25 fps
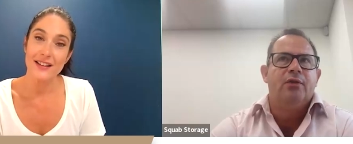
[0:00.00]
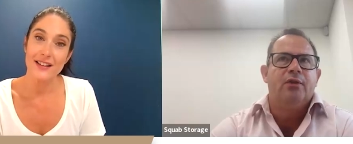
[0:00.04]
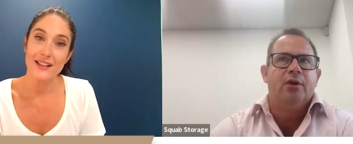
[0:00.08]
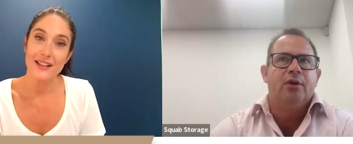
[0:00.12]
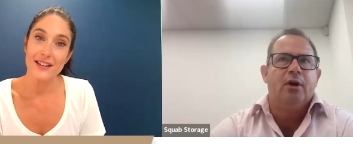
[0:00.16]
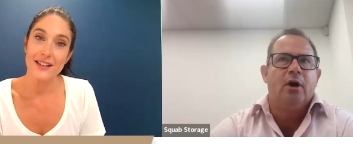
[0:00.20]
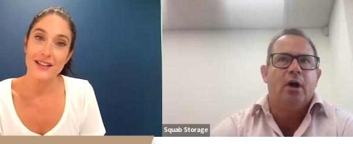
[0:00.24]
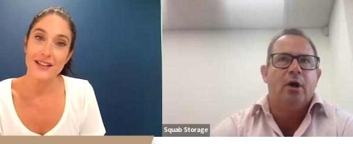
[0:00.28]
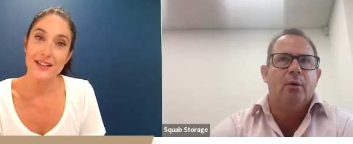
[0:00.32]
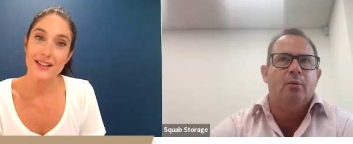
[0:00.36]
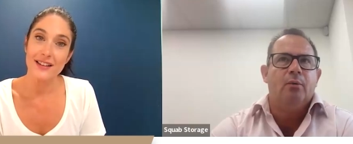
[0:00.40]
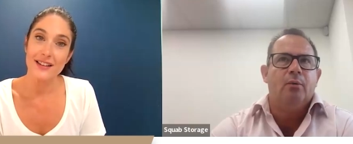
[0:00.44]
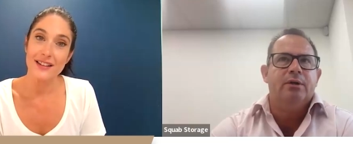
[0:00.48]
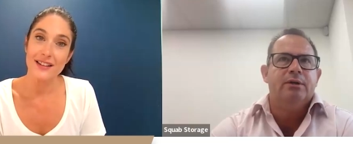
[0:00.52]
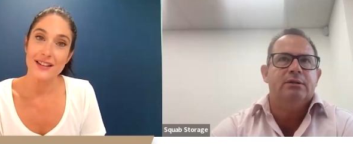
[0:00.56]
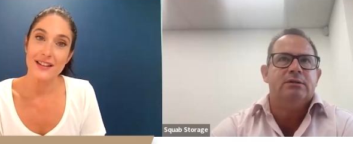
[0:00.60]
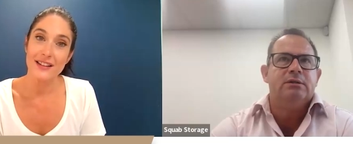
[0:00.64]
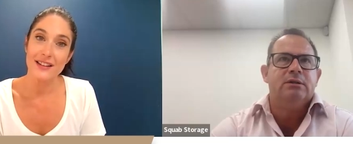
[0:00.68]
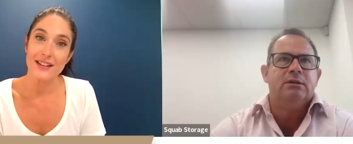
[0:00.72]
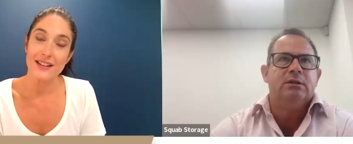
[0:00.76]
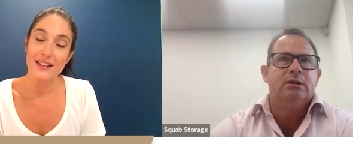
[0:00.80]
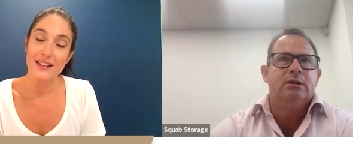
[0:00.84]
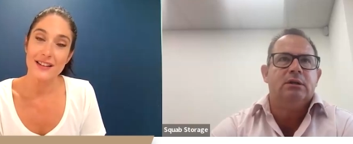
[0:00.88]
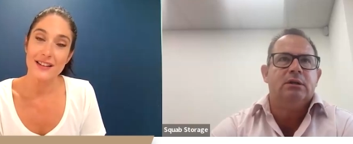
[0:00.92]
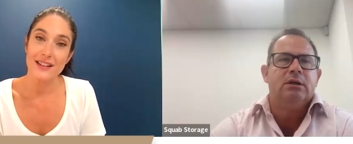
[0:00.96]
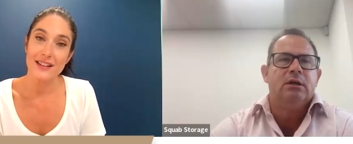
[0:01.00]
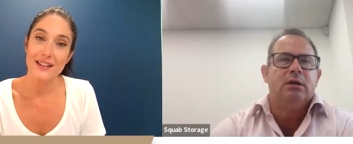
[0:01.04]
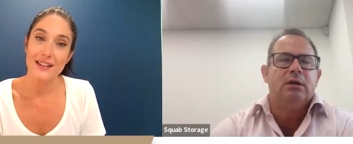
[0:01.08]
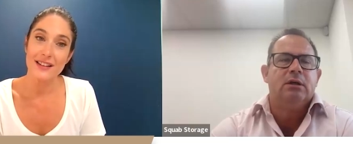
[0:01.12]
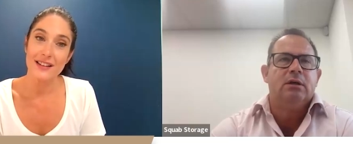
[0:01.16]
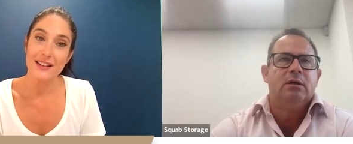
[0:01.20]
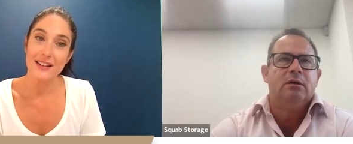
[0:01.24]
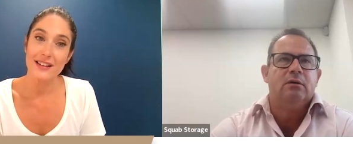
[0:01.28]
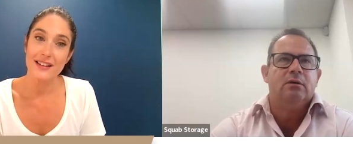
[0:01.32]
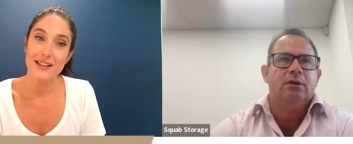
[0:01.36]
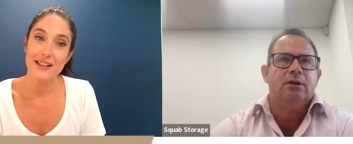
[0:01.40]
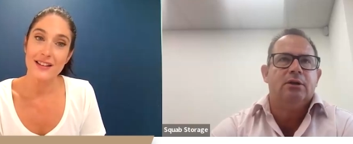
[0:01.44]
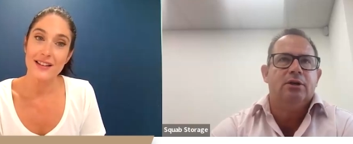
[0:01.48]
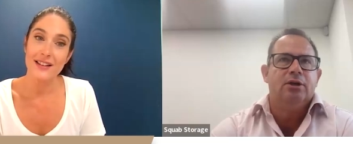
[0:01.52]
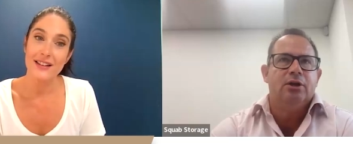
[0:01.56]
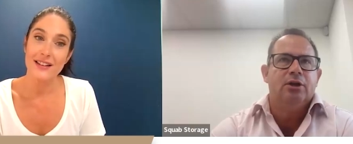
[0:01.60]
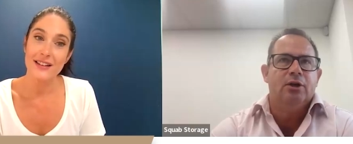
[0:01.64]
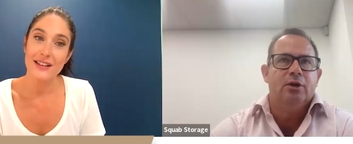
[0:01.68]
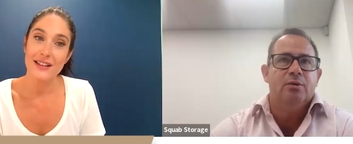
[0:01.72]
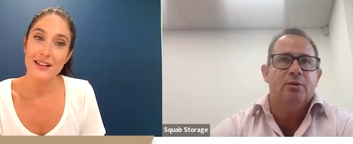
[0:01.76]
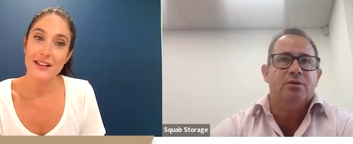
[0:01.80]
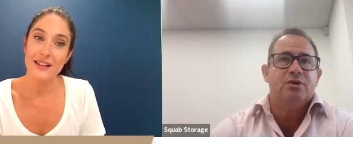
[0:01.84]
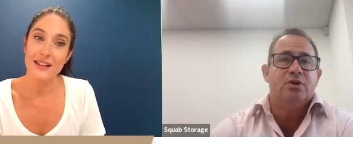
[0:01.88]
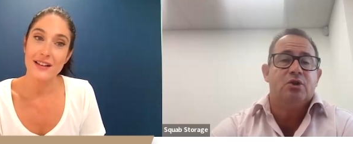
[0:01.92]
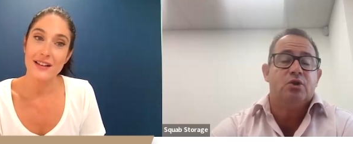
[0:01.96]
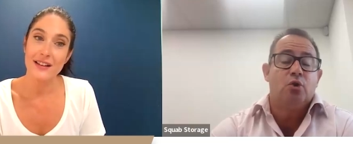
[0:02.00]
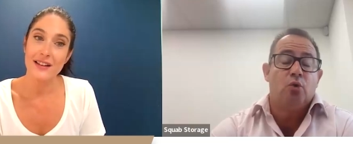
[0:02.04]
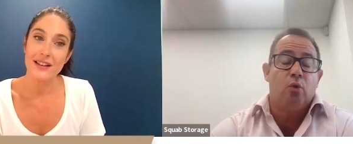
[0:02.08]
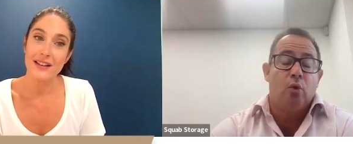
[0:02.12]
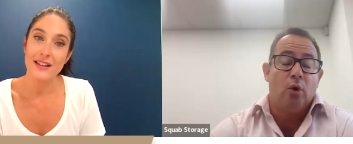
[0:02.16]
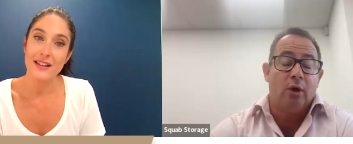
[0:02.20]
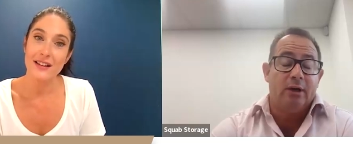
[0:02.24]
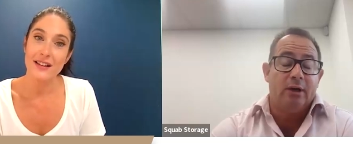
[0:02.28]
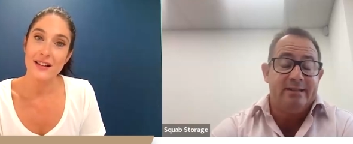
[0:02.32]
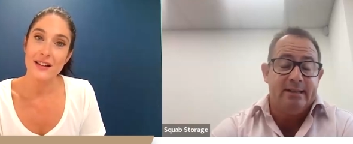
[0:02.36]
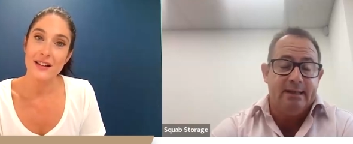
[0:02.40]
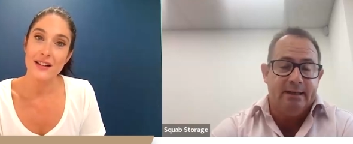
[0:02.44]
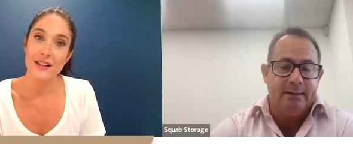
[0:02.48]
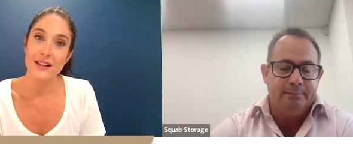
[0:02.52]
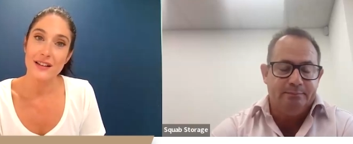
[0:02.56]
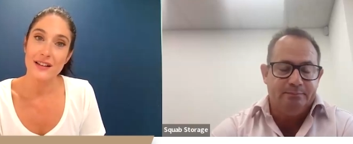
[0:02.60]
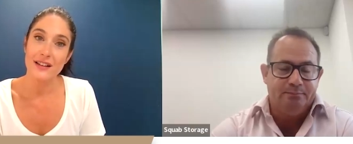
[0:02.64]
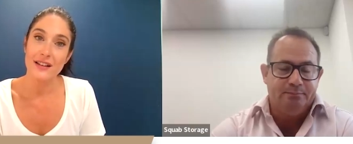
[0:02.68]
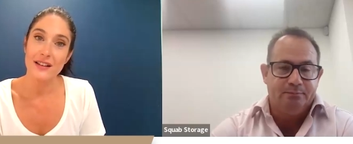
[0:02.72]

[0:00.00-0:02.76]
Speaker 1: that I would use is quality,